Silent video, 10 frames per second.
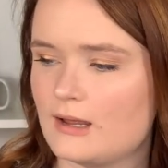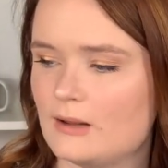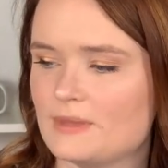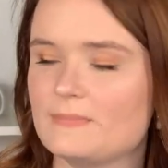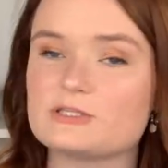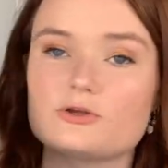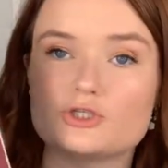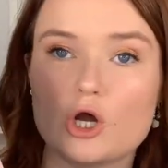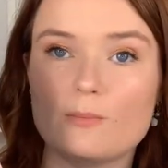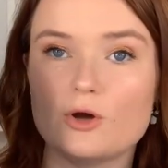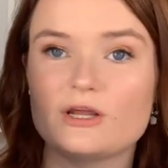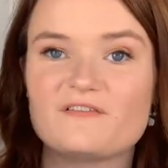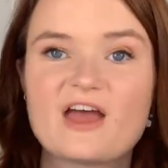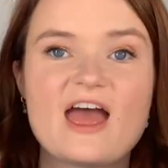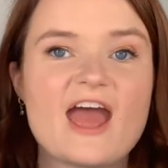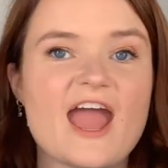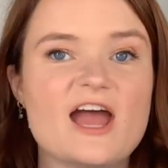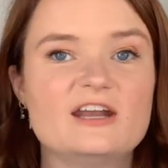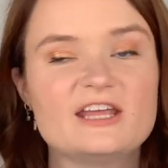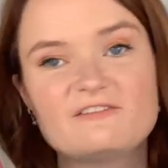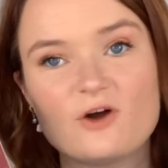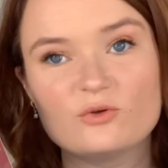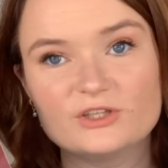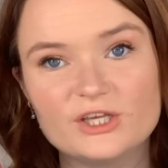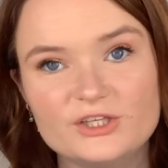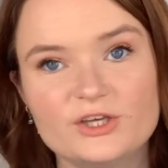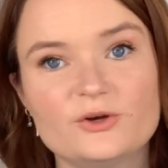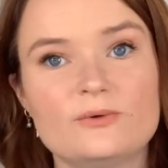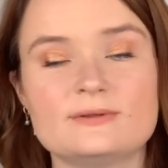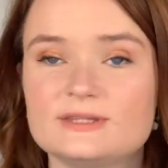um, The Mistletoe Motive and If Only You.